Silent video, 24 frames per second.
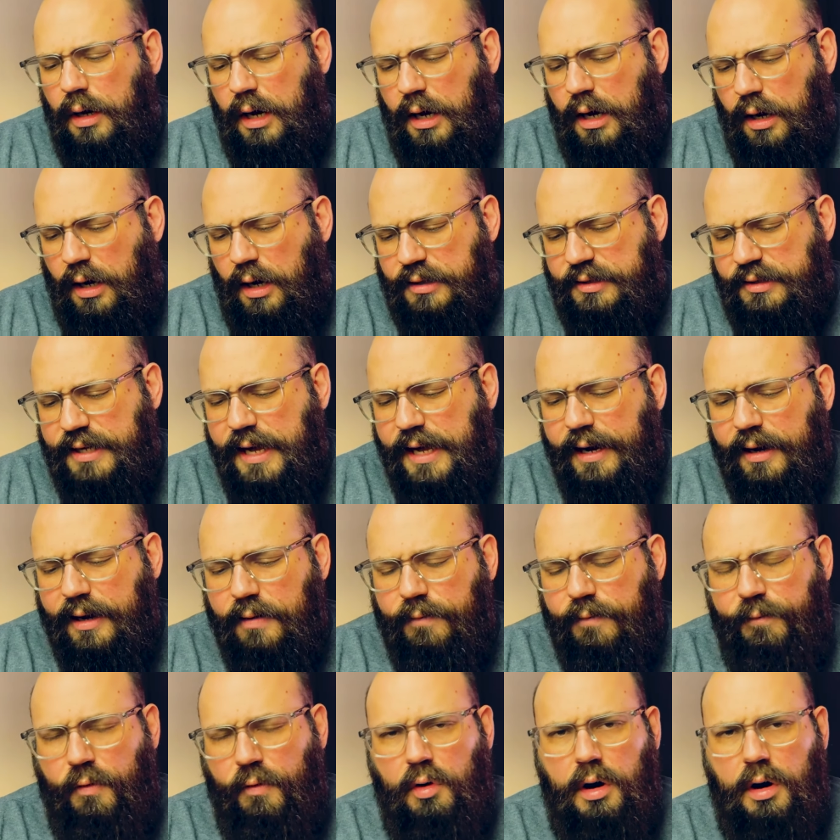A
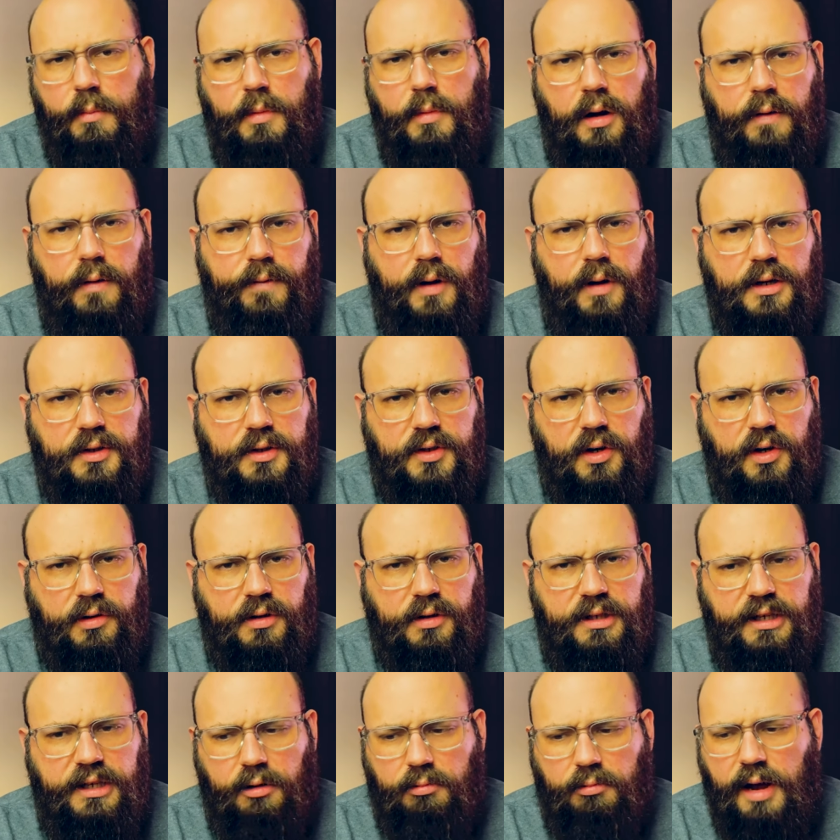second form of
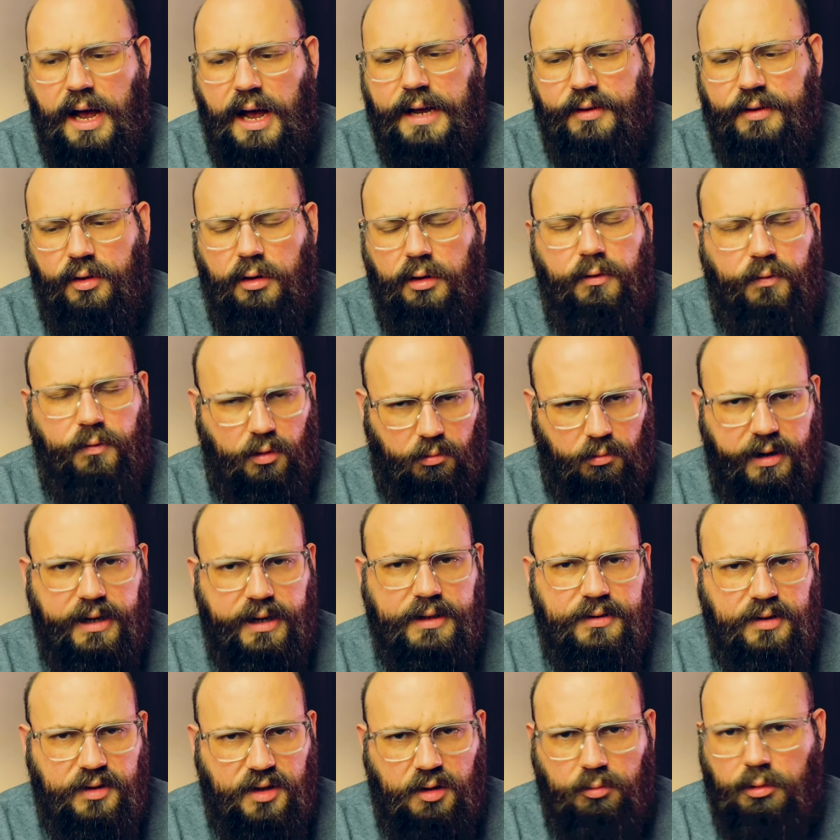uncertainty arises for
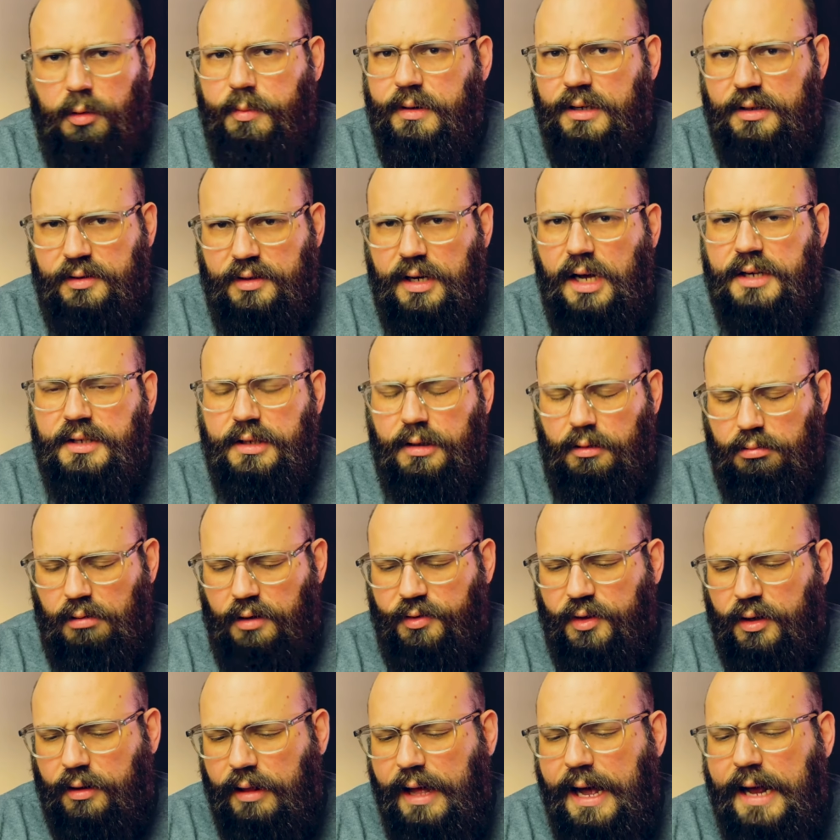reasons that we'll be discussing
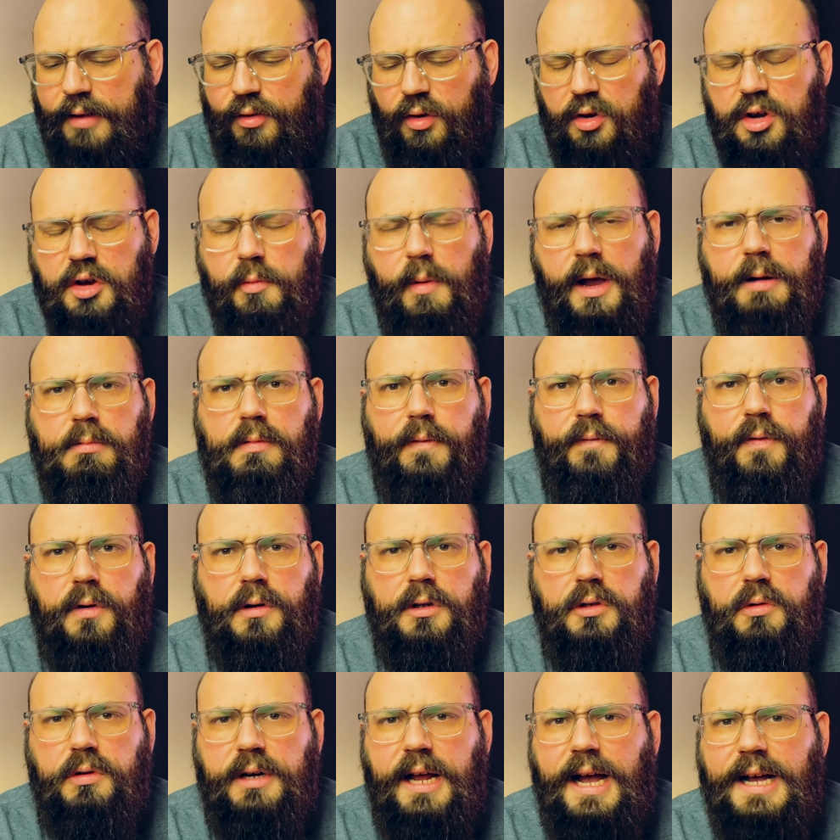throughout the class, and you might
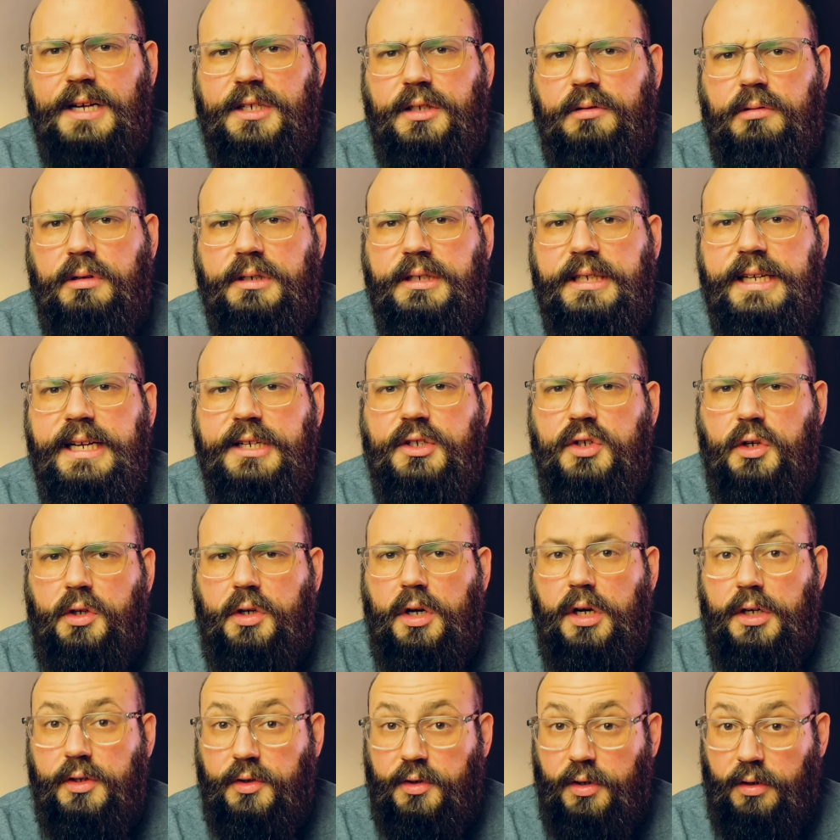refer to it as
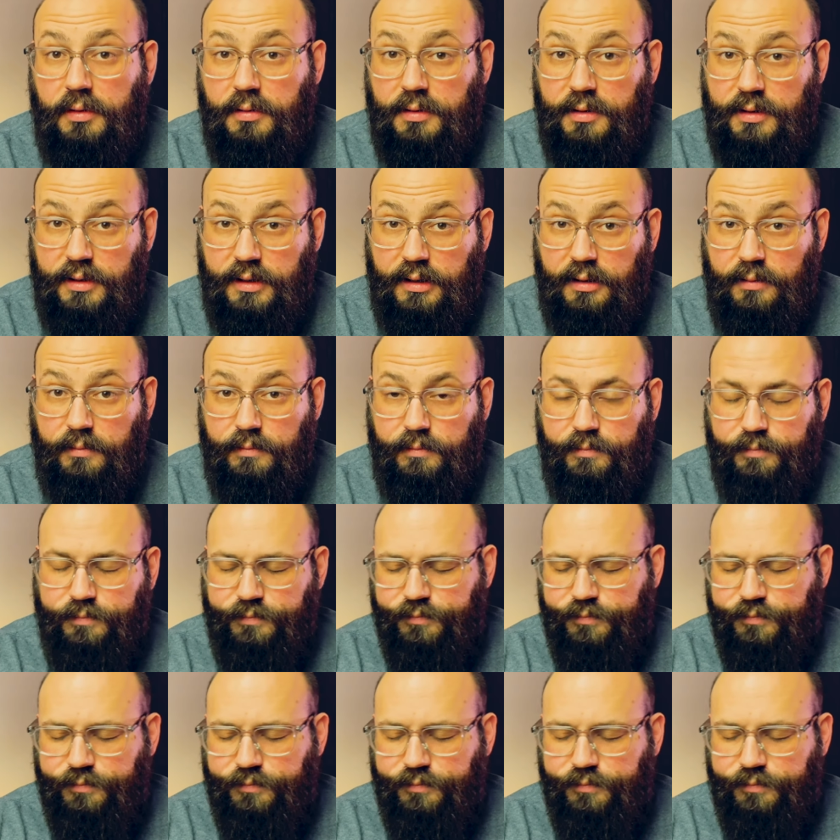strategic uncertainty.